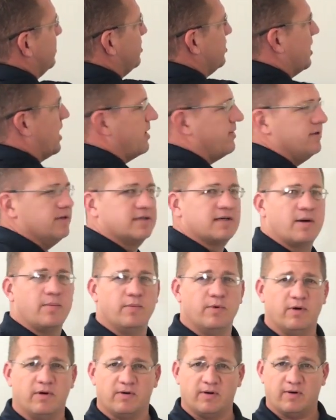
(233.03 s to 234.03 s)
a shot that's
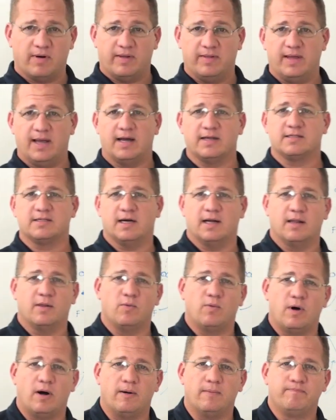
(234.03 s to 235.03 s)
coming around the outside of
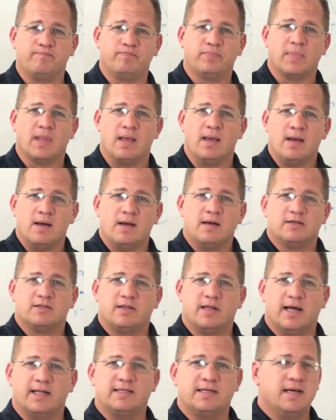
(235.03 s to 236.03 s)
the wall.
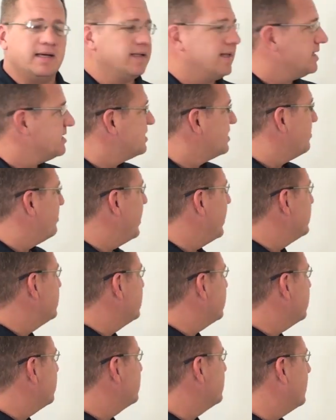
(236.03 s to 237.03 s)
So that's it. That's the
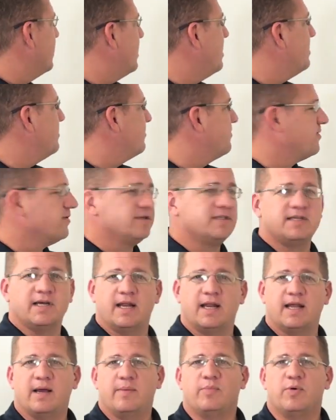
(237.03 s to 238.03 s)
basics for
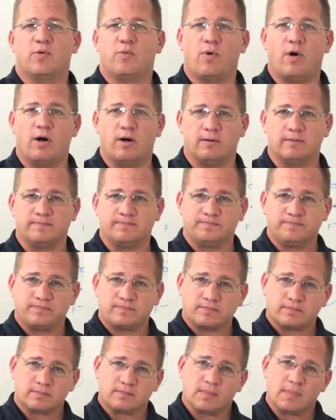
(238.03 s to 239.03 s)
setting up your wall.
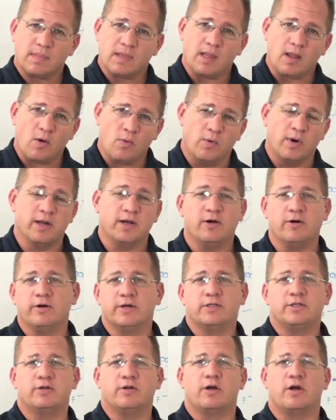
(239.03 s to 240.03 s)
I would
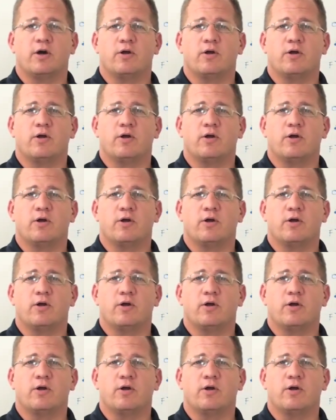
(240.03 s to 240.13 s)
encourage you to